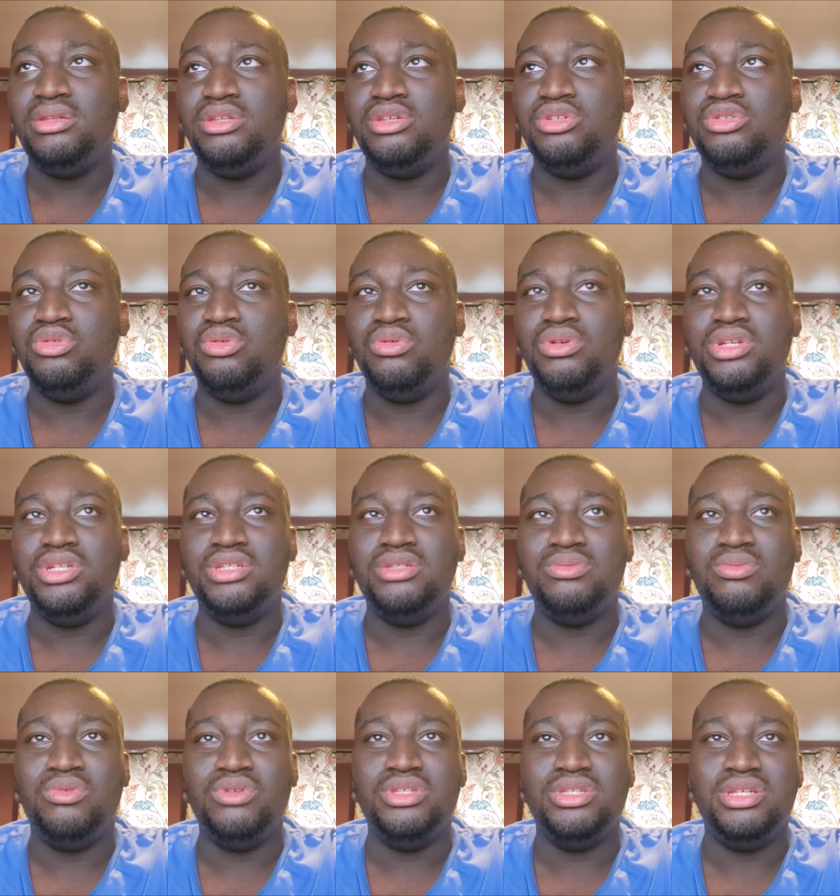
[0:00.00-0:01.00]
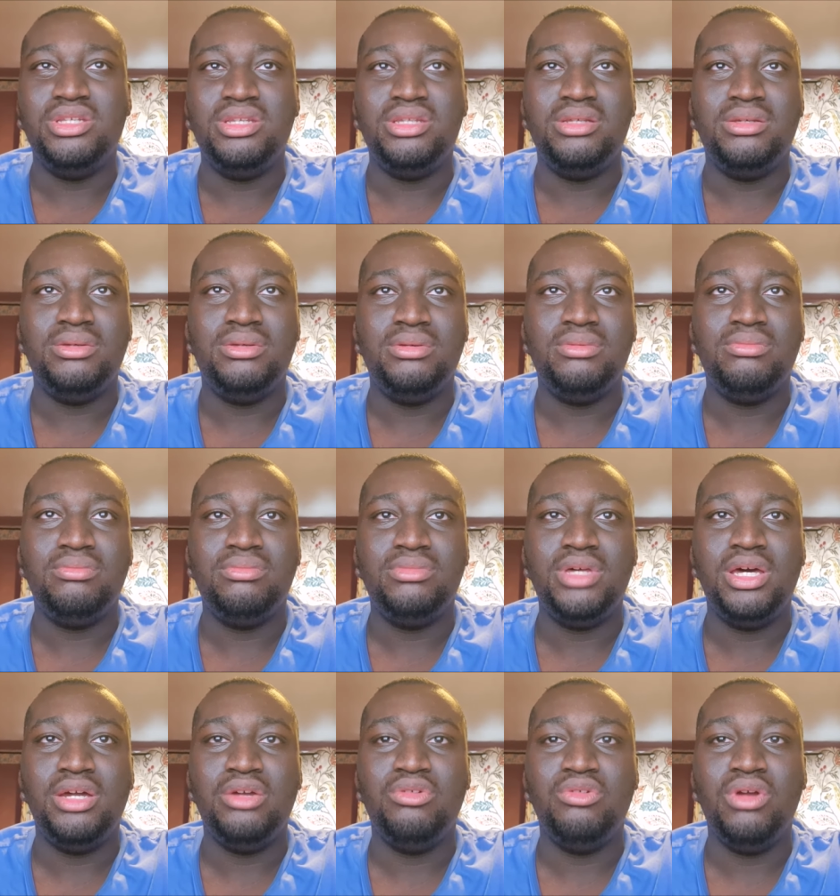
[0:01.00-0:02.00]
the story just wasn't
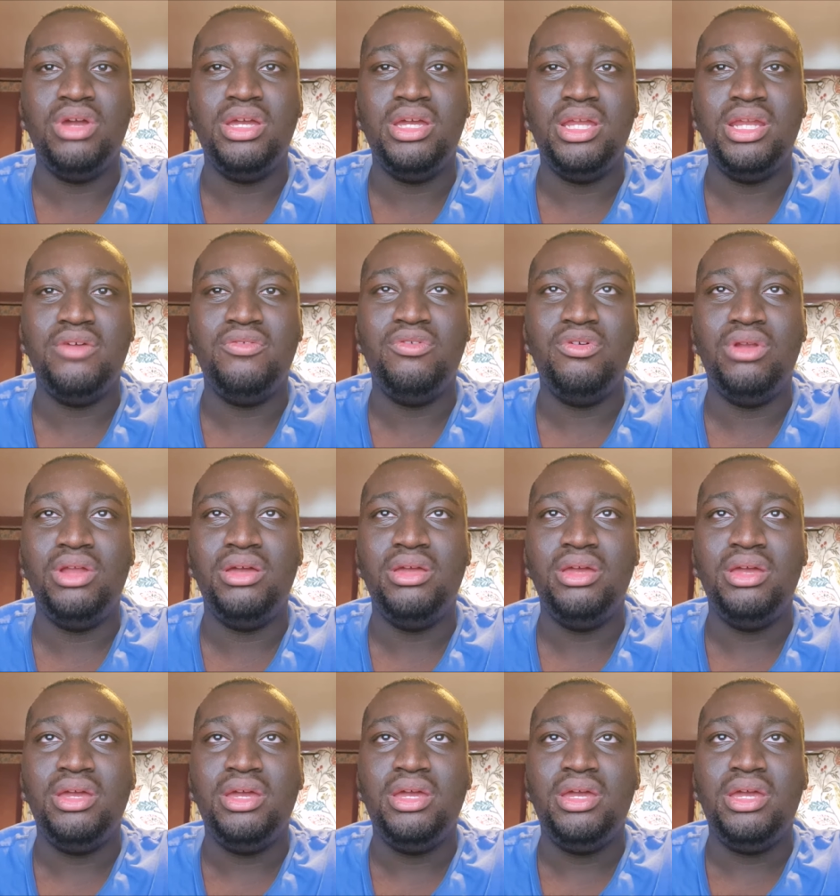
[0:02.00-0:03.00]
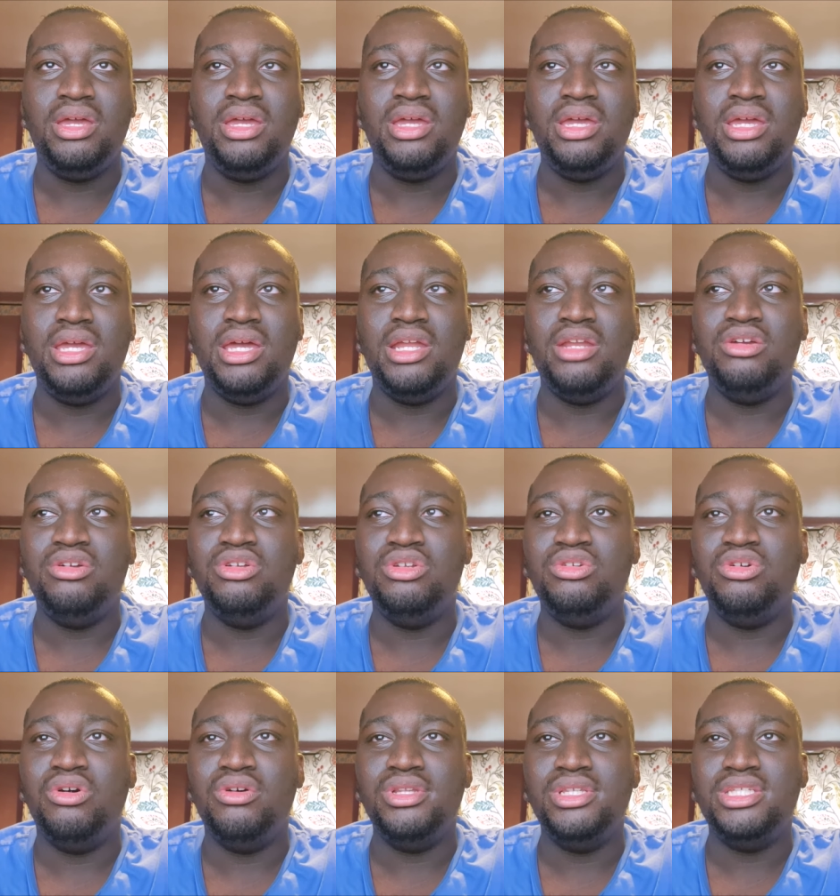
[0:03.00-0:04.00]
that great, and I feel like it had a
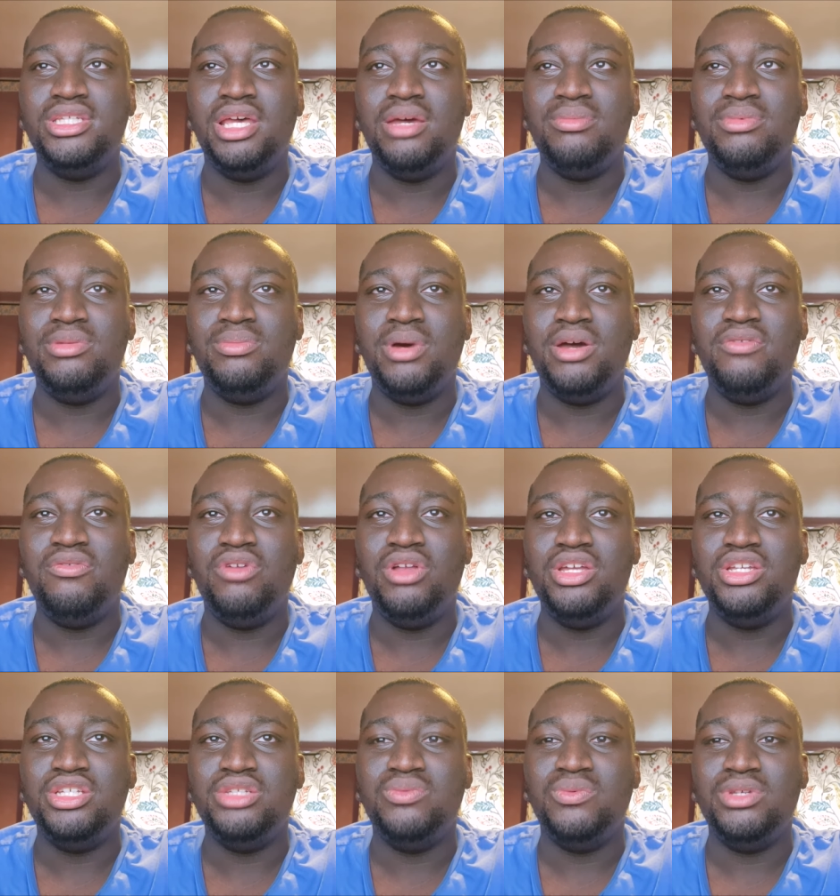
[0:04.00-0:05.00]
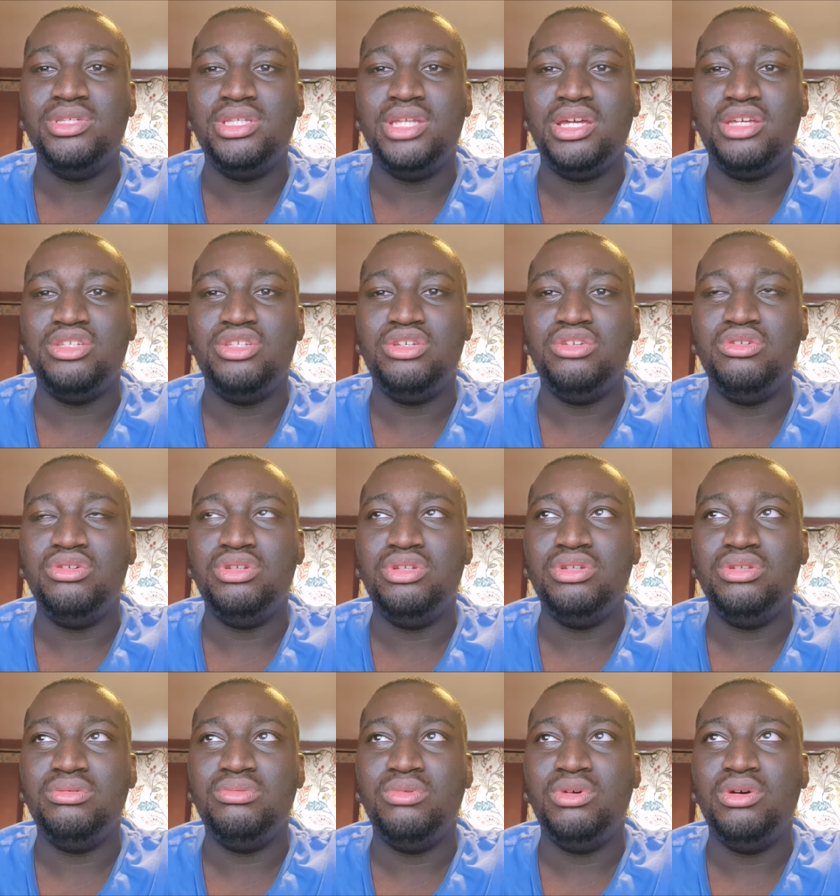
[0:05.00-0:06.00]
good concept, but I feel like it just wasn't
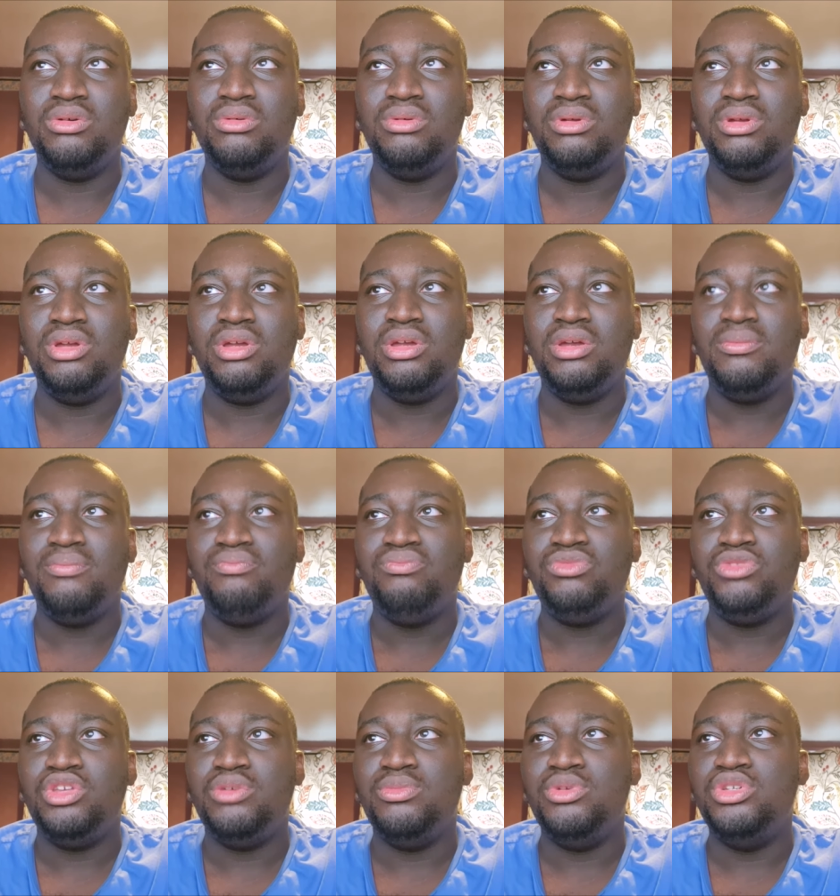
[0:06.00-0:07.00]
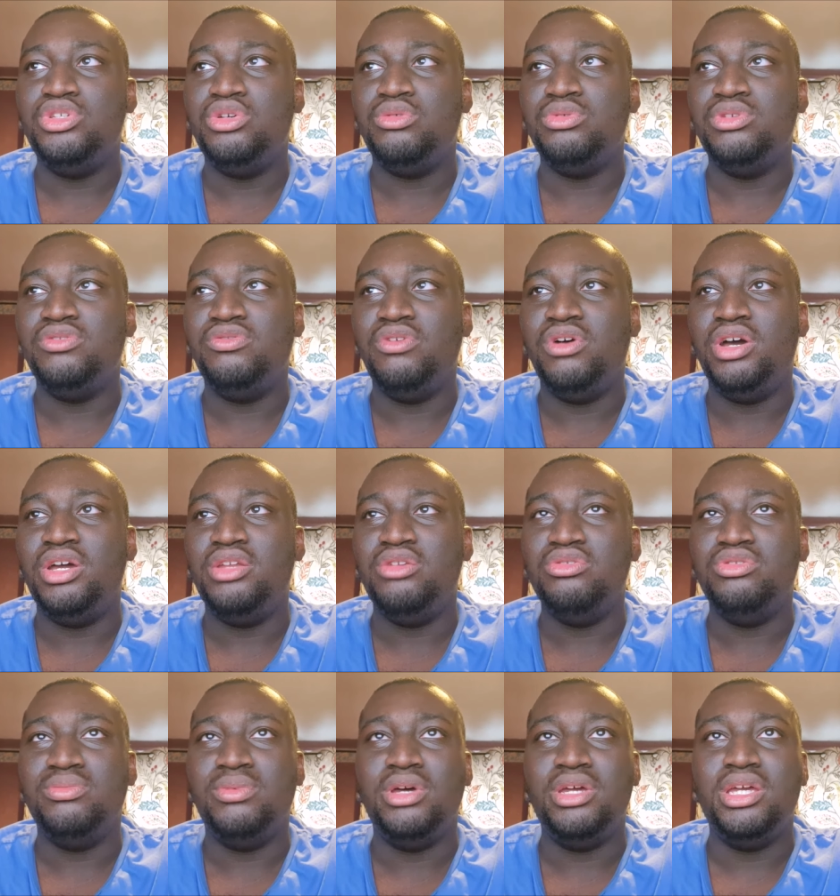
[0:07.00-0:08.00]
executed well. The music was
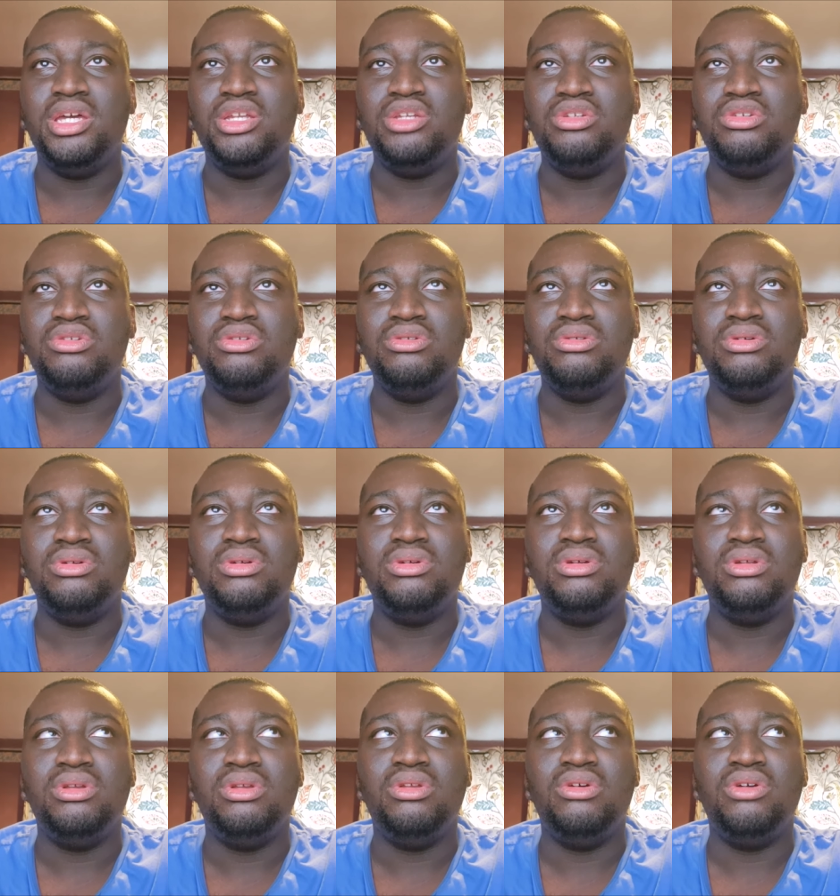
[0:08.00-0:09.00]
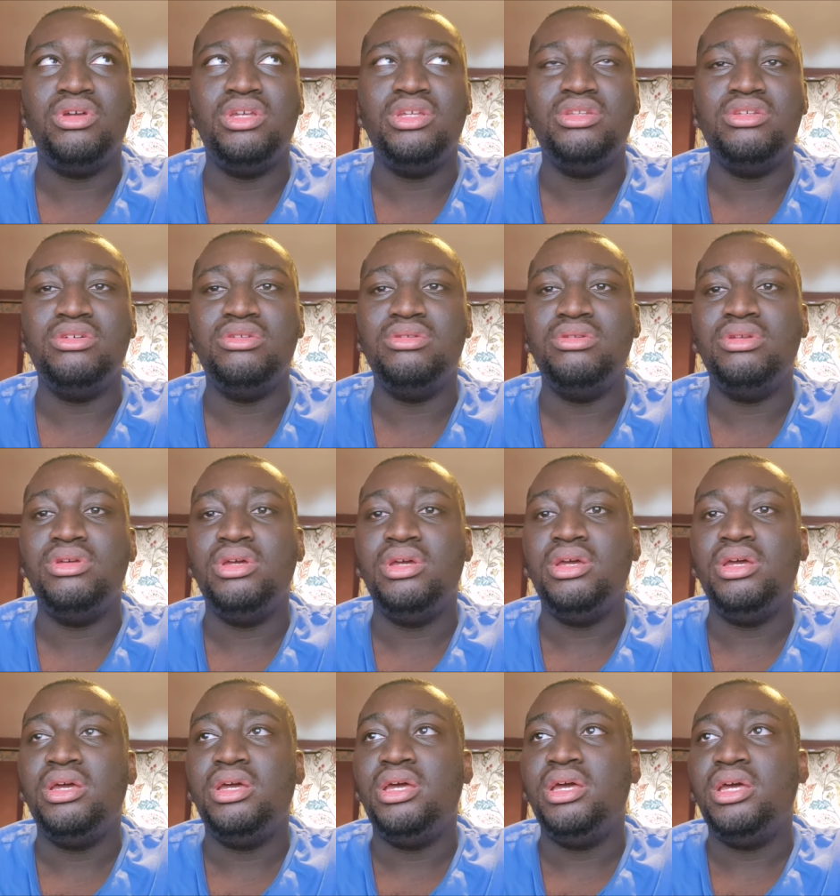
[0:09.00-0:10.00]
fine. It was by Andrew Lockington.
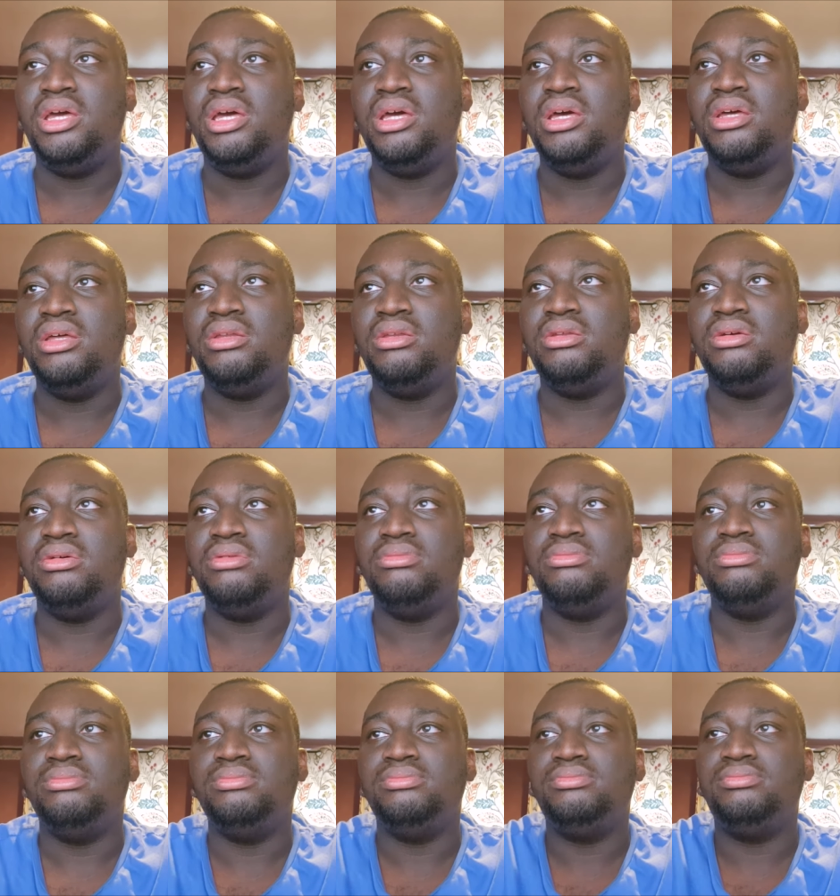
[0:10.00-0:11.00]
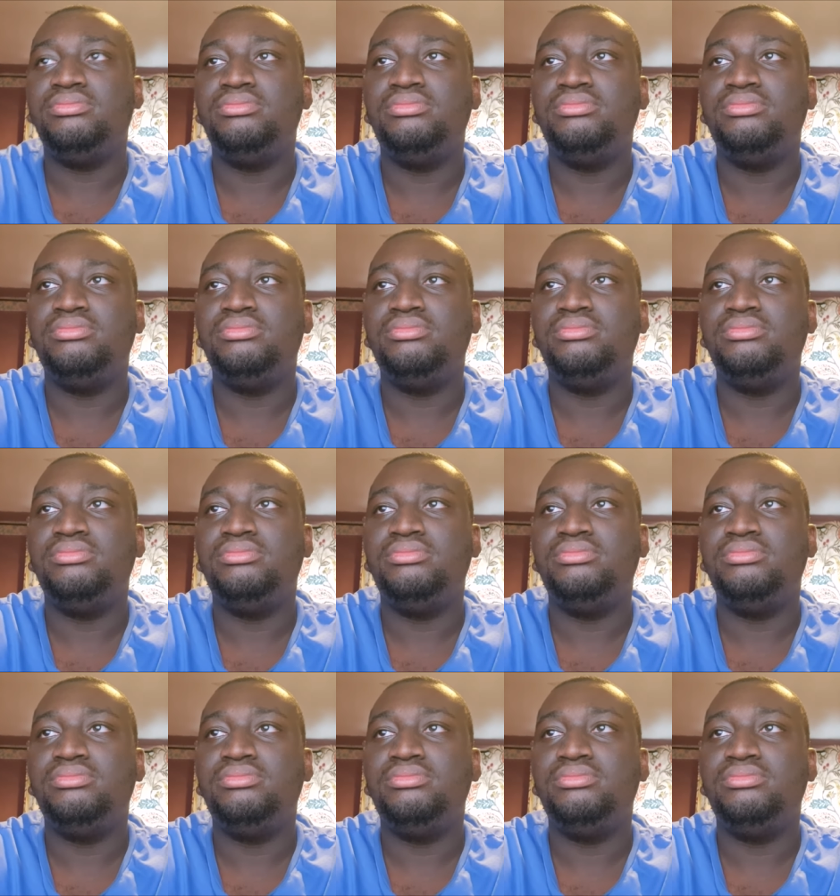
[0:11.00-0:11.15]
And um,